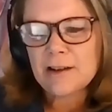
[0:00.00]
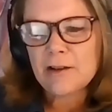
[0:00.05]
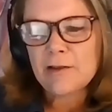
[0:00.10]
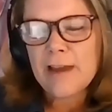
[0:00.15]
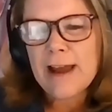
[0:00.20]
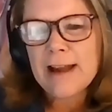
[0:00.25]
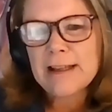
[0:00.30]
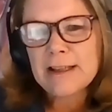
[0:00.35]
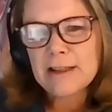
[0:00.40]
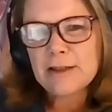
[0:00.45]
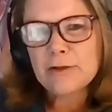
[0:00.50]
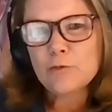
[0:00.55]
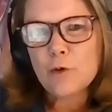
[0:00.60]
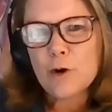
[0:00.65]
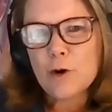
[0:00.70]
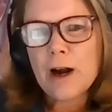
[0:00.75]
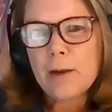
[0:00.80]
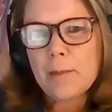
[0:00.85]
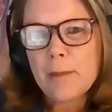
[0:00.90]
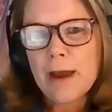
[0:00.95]
So that's
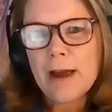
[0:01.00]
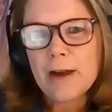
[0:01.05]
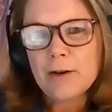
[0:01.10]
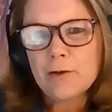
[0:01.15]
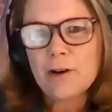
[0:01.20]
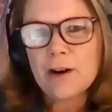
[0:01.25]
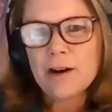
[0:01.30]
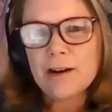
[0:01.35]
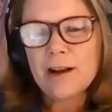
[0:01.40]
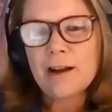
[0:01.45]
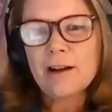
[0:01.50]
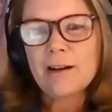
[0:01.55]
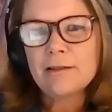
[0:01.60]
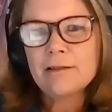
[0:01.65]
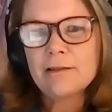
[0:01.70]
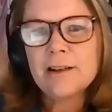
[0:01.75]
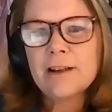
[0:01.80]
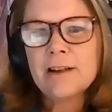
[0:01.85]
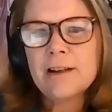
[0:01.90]
where I'm at right now.